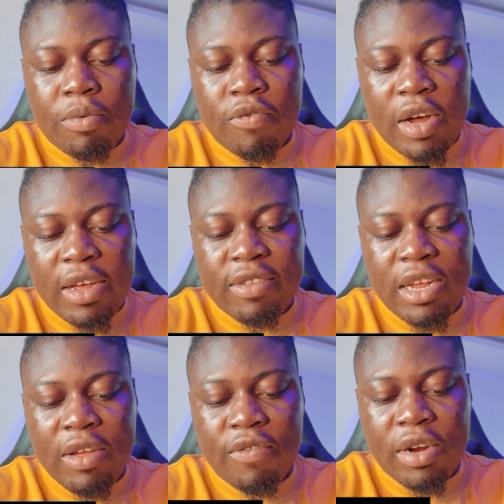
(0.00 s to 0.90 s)
fast
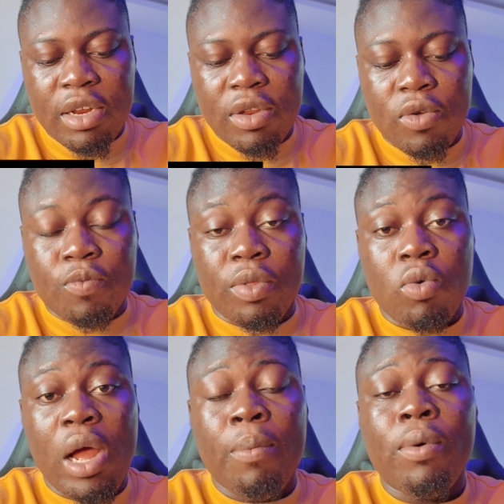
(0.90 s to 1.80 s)
delivery, new.
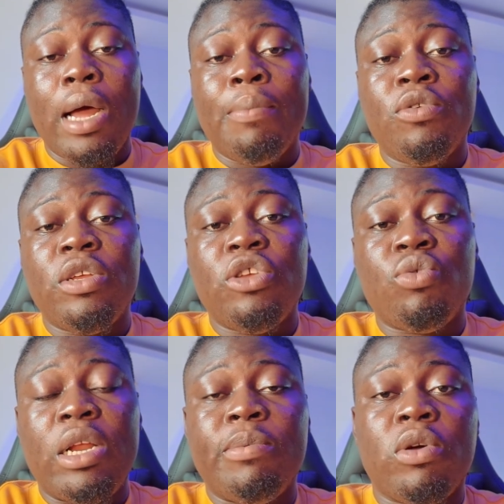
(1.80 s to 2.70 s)
Why I'm using
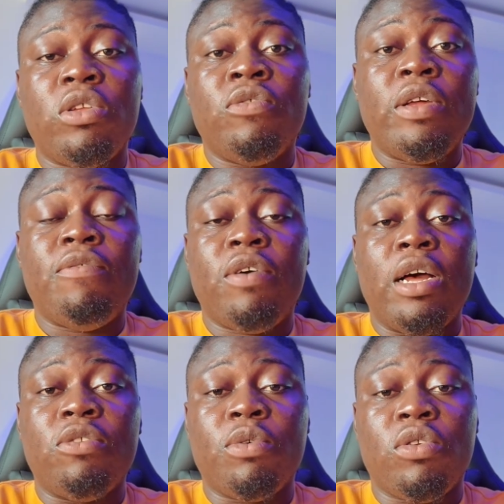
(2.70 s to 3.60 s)
this one is because it's very
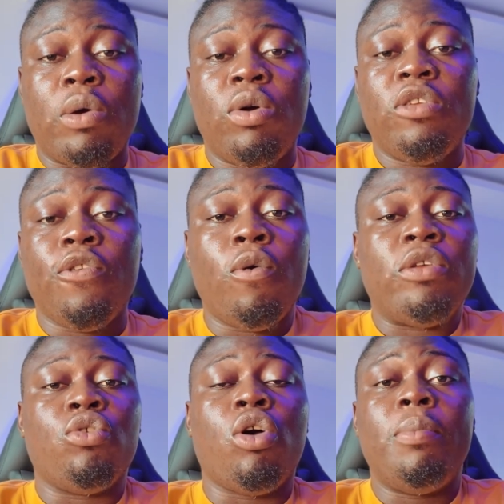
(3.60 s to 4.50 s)
fast, because I want these
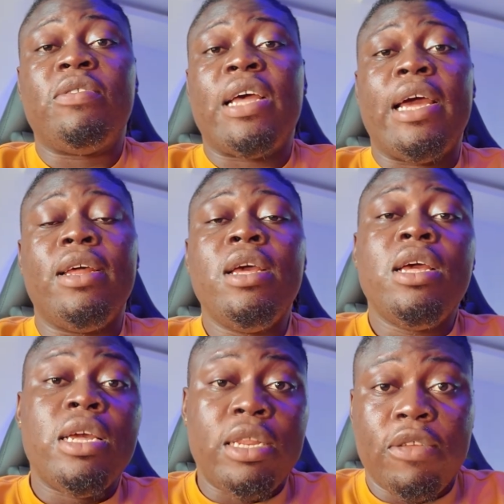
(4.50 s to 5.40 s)
followers to come inside
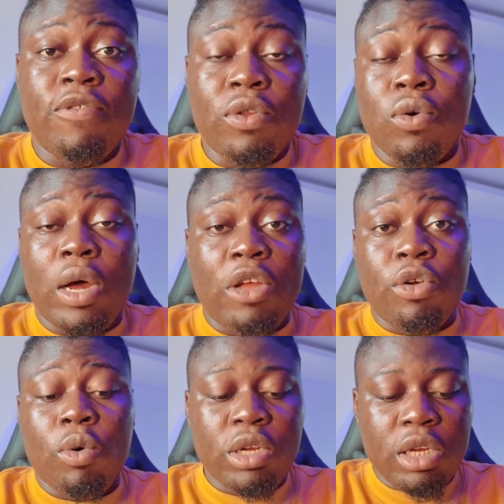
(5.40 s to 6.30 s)
this video as
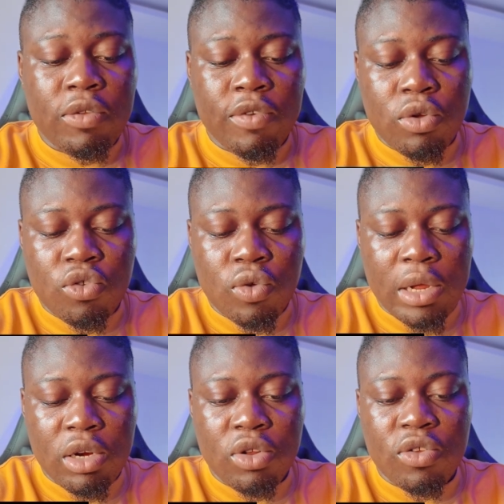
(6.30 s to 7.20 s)
you're watching this video. So I
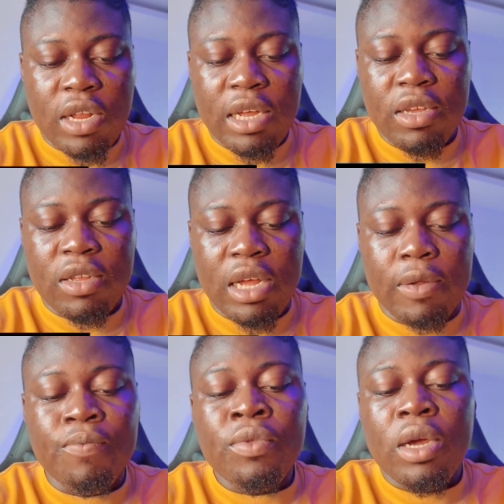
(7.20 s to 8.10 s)
just need to select it,
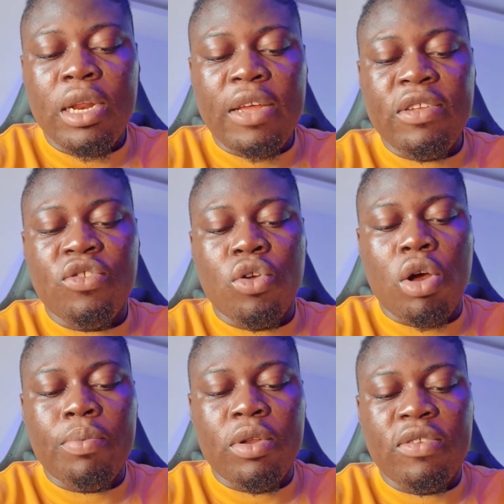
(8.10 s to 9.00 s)
and the next thing is to
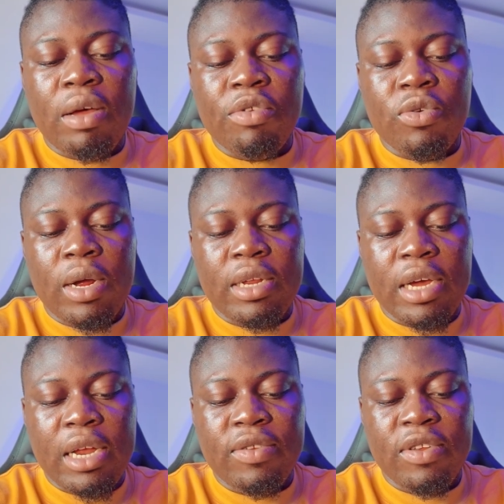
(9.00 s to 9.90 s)
come to this service right here.
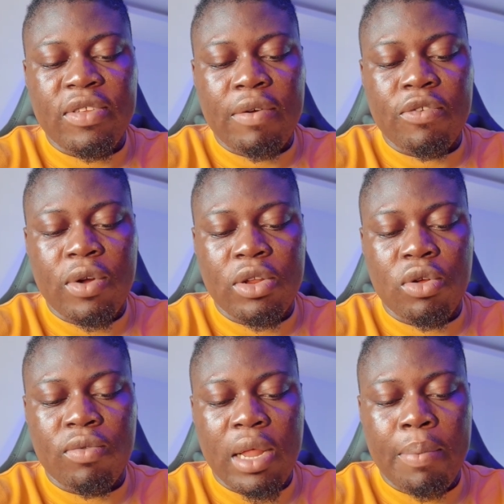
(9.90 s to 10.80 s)
Can you see this service right?
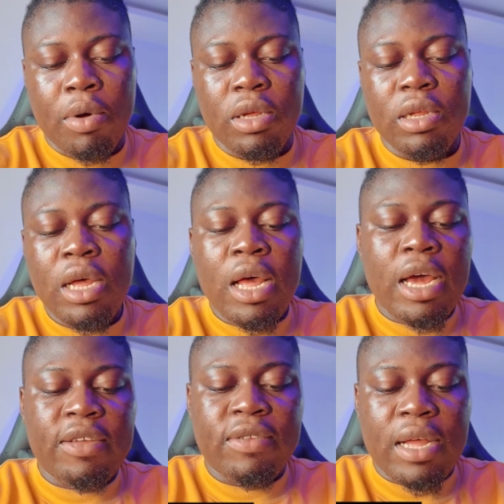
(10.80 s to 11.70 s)
Tap on it,
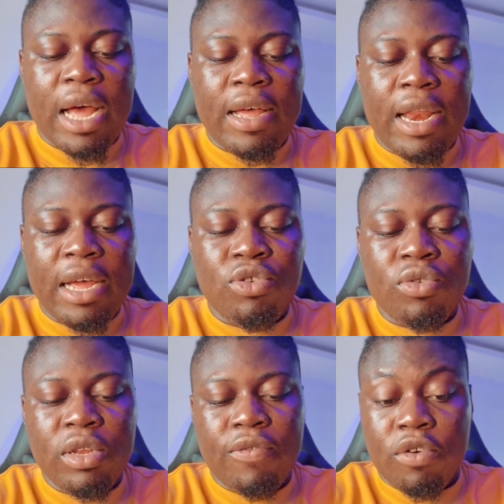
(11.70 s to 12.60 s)
and I like
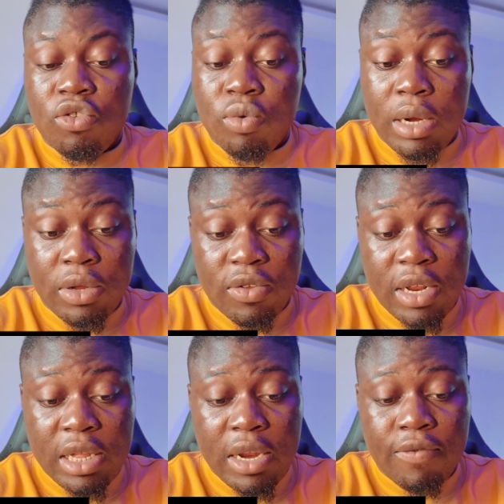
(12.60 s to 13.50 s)
using the first one. I just
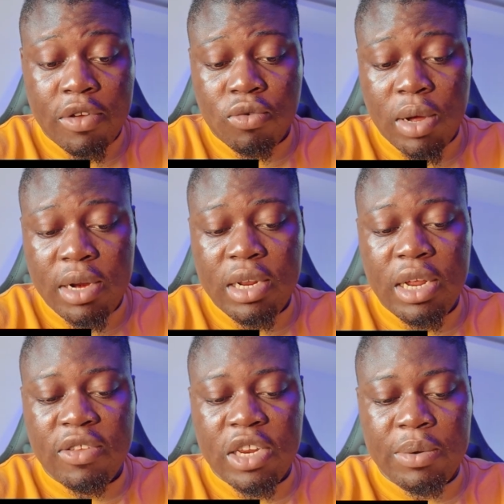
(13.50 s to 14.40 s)
selected the first one. Read the
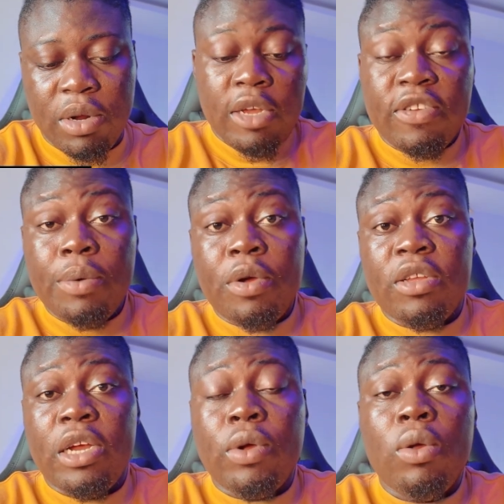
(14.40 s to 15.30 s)
description. Description
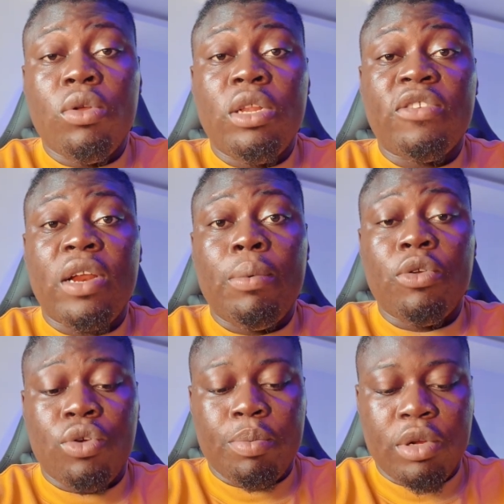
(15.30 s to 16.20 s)
is actually what describe
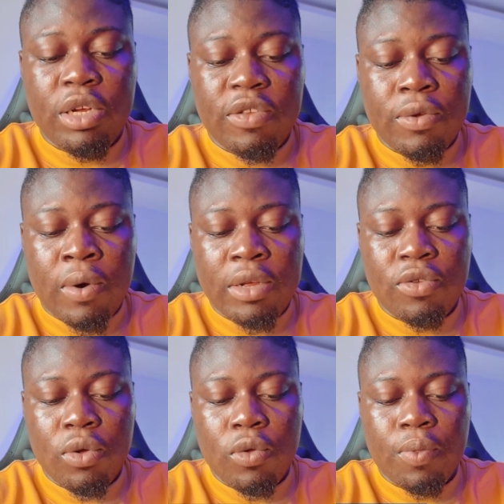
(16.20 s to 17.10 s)
what you're purchasing, right?
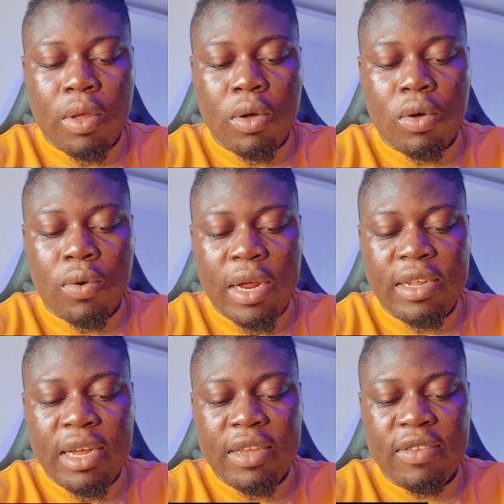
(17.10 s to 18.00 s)
So right
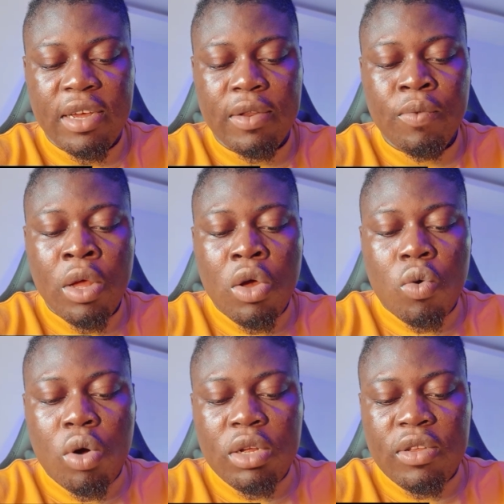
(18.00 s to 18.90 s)
here they said
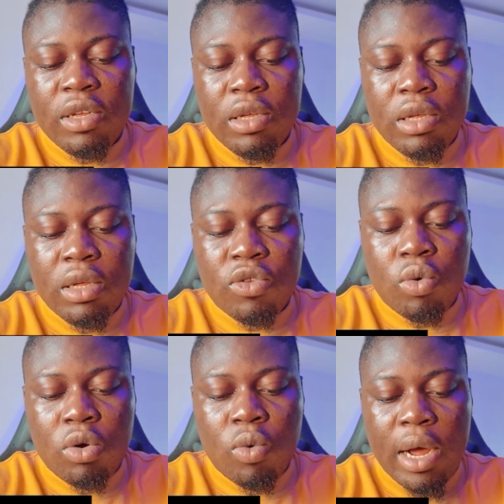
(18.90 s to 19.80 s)
quality is
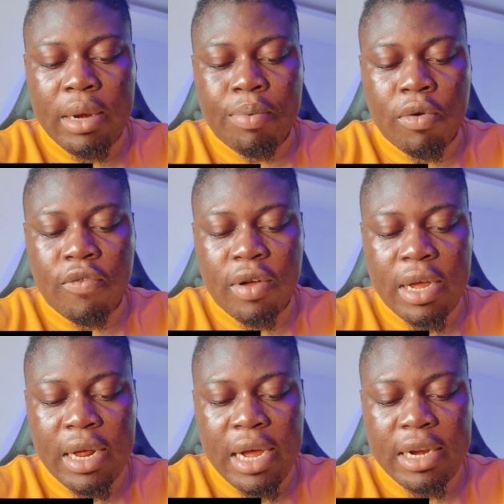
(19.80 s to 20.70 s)
worldwide
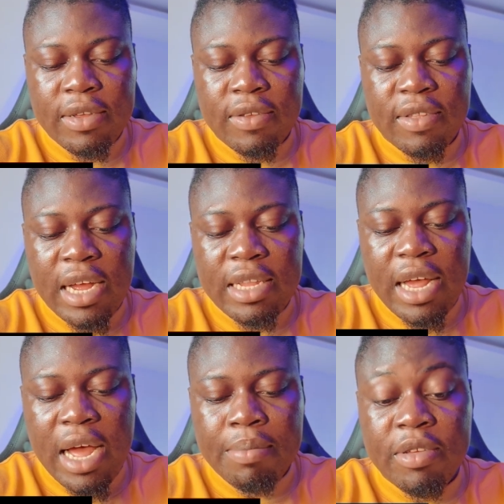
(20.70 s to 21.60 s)
profile, and the start
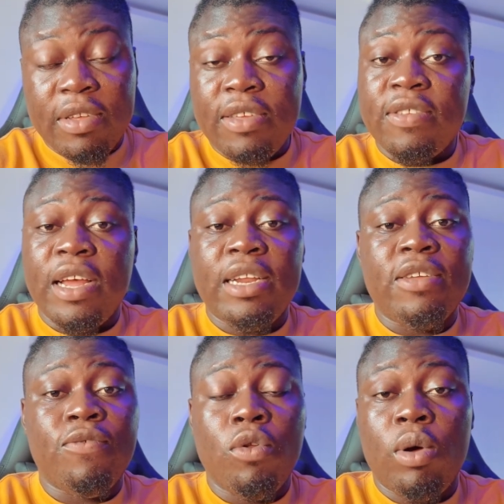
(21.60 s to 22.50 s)
time is instant.
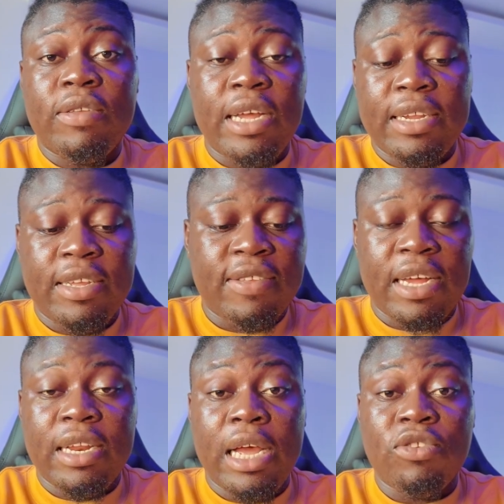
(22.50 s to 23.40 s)
This follower start
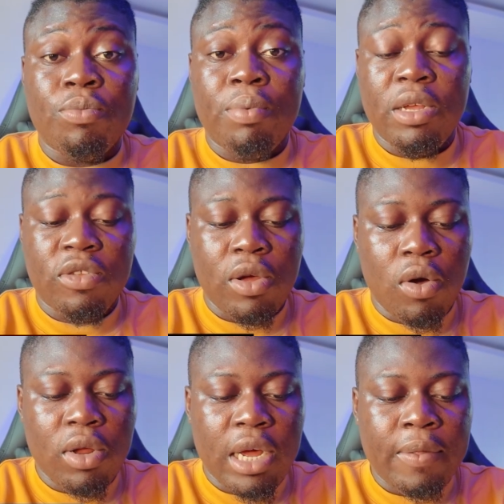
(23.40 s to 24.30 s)
instant as you place the
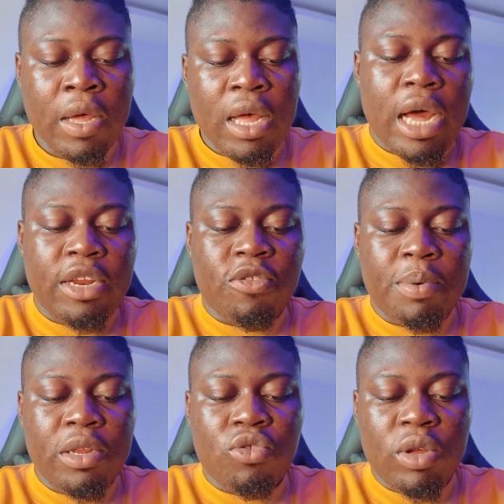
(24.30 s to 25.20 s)
order, and the
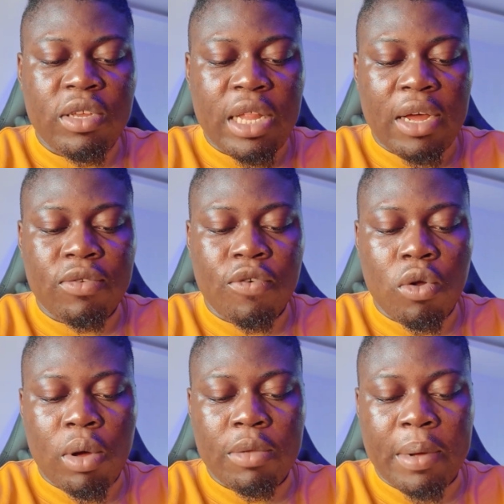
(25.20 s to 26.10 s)
speed is 20,000
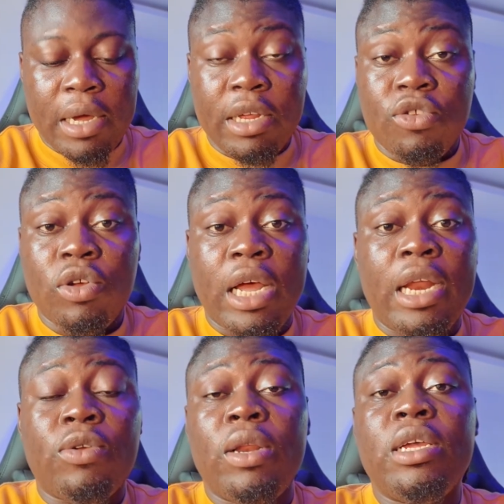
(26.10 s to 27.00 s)
followers per day, so you
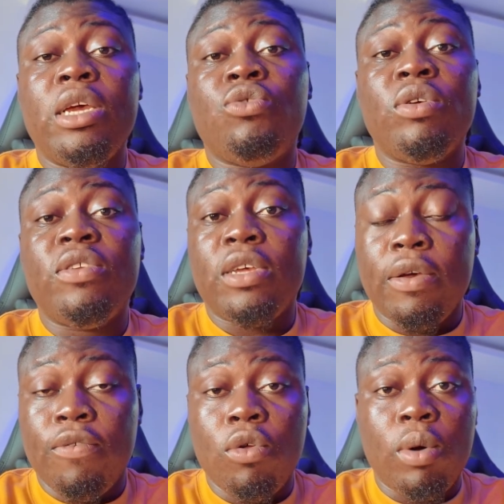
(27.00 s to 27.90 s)
can actually get
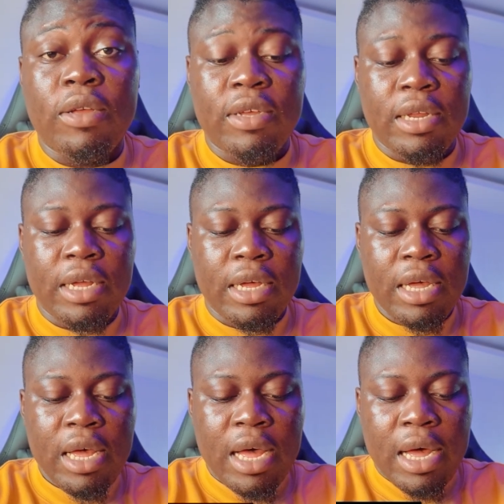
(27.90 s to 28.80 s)
20k followers a
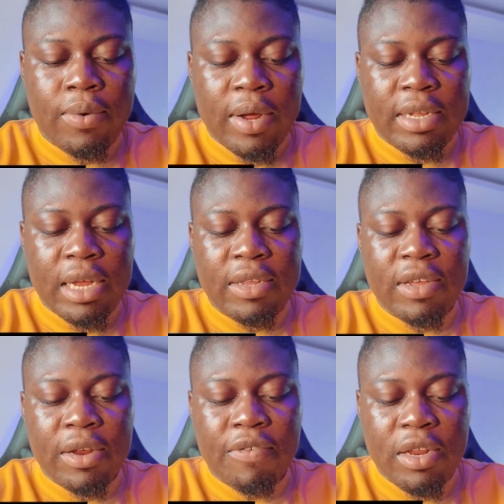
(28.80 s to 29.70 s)
day. And right here they
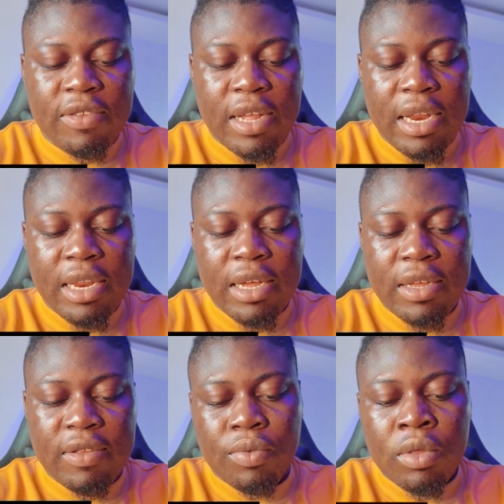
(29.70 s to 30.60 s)
say refill is 10 days.